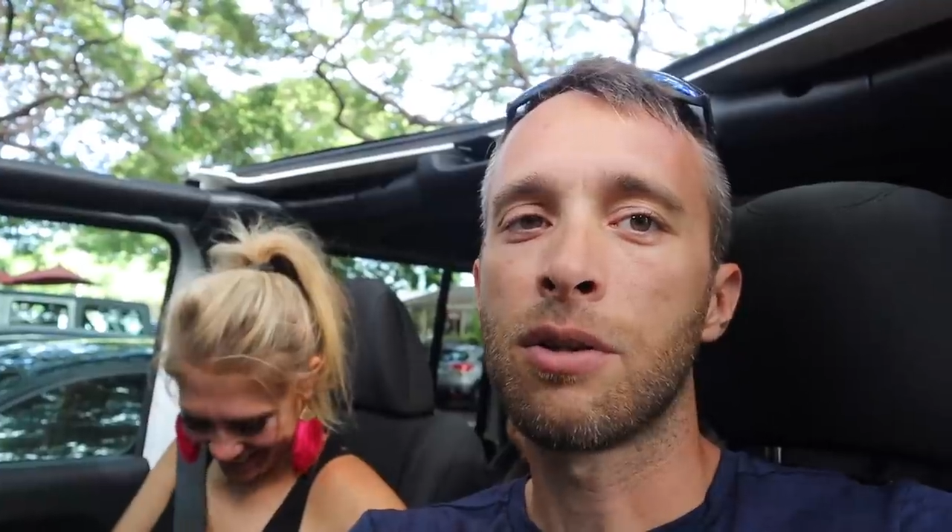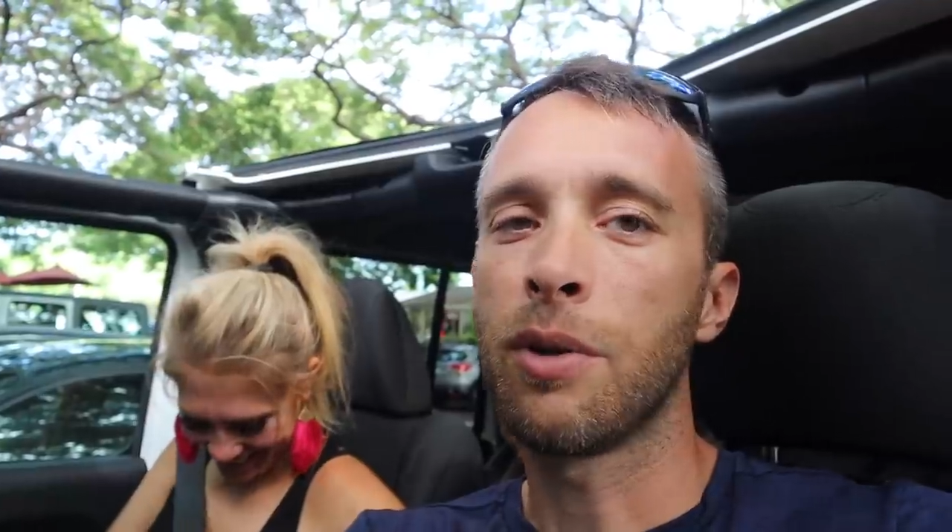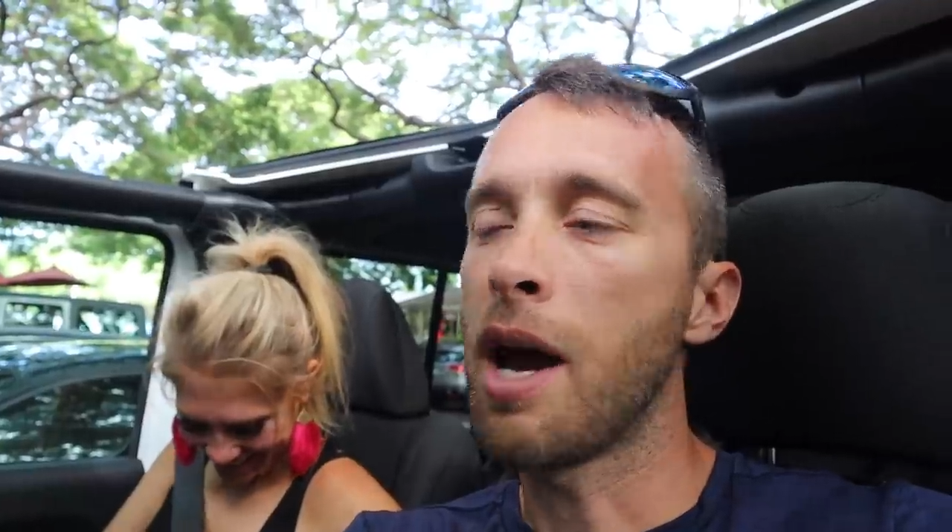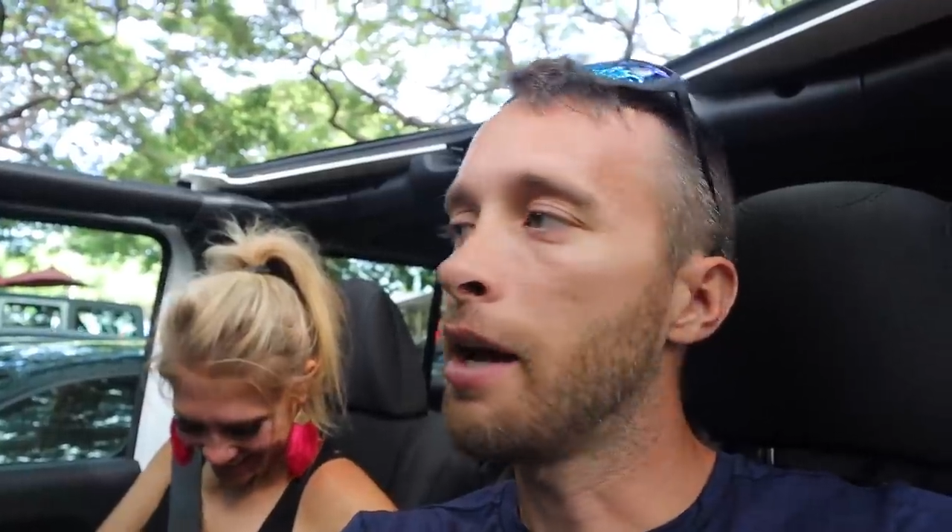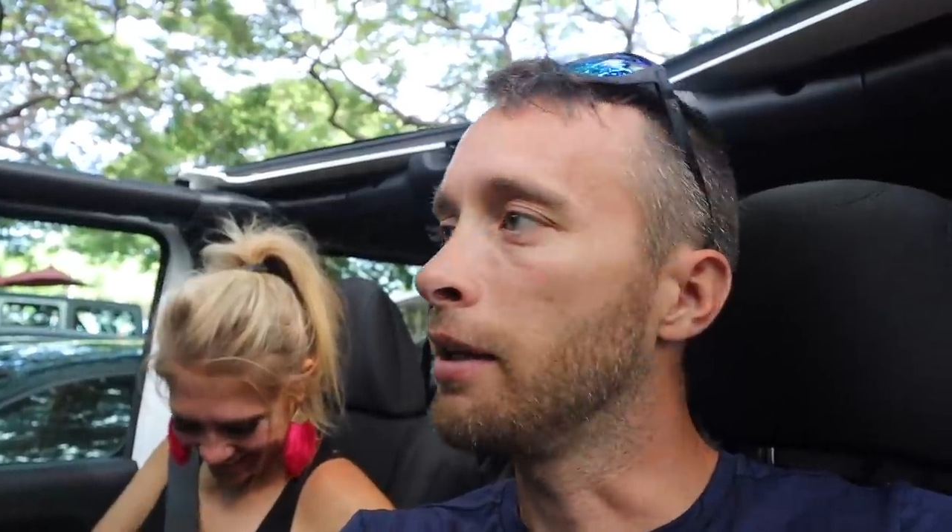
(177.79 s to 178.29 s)
let's go
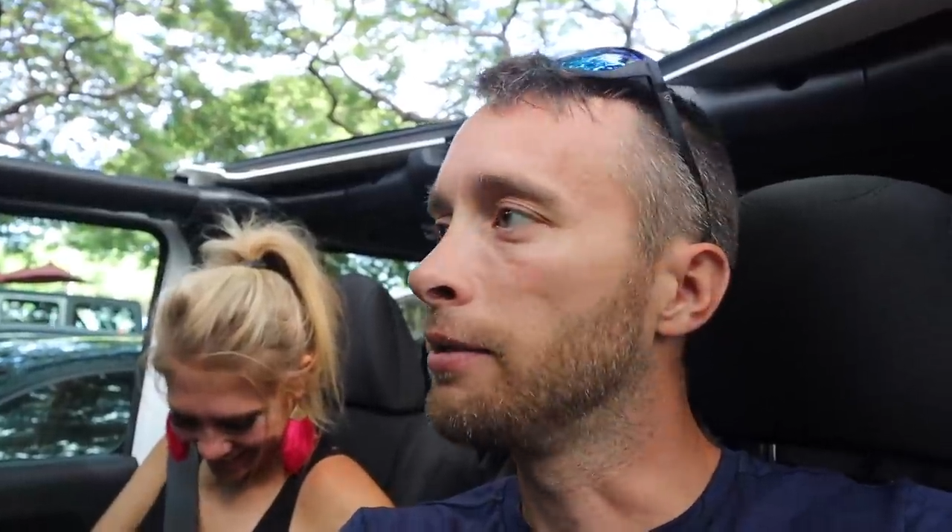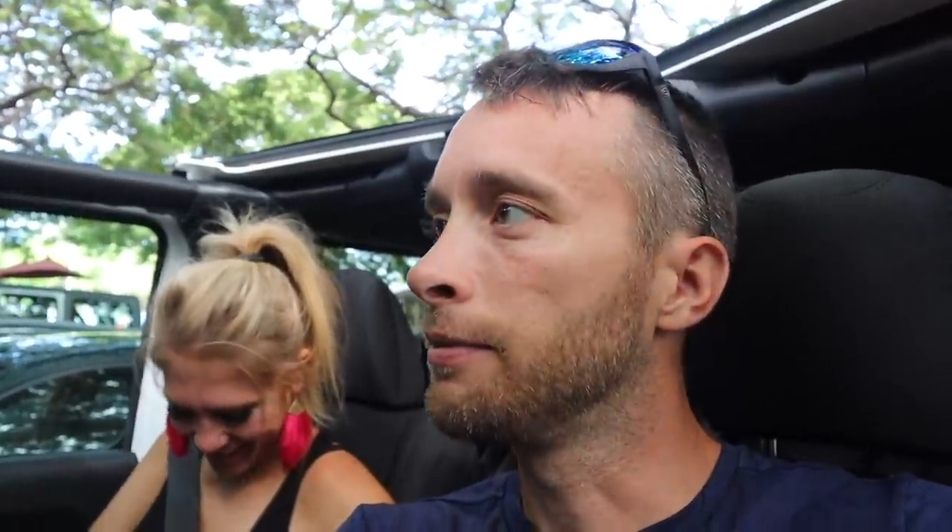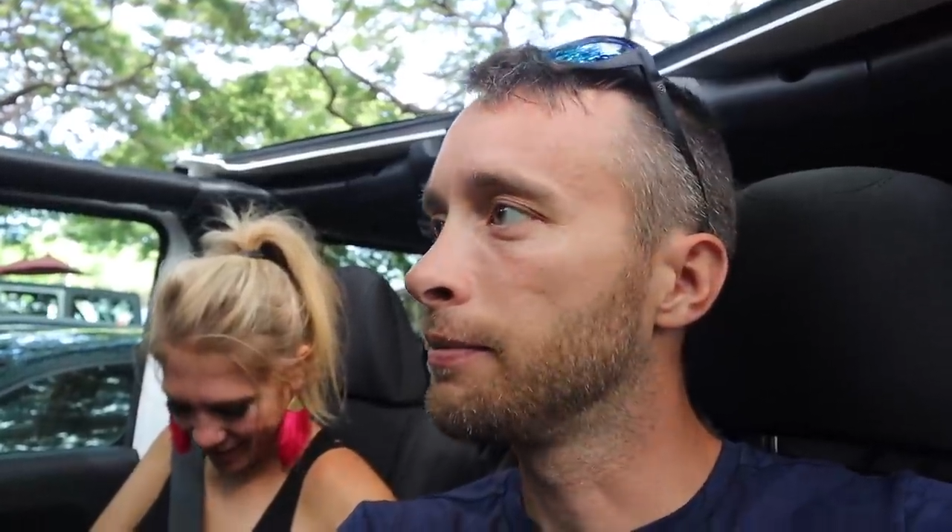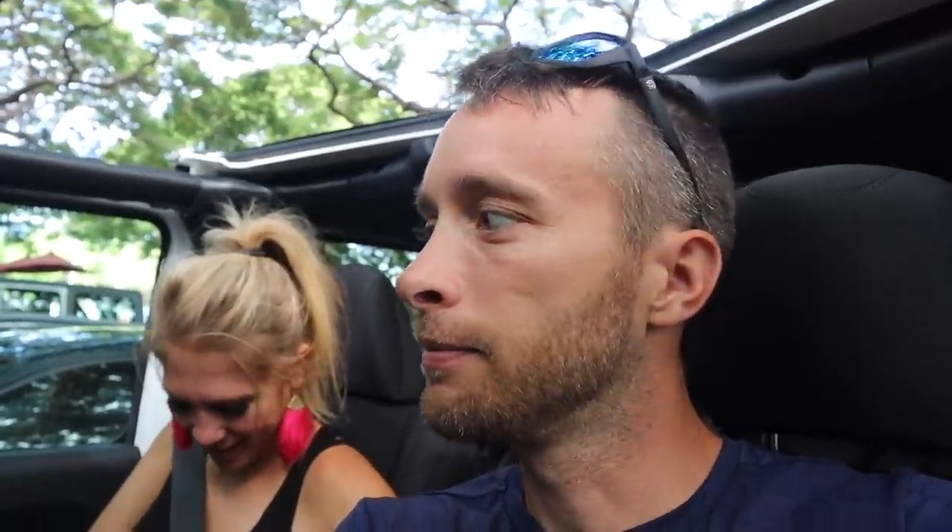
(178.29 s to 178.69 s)
to Hana.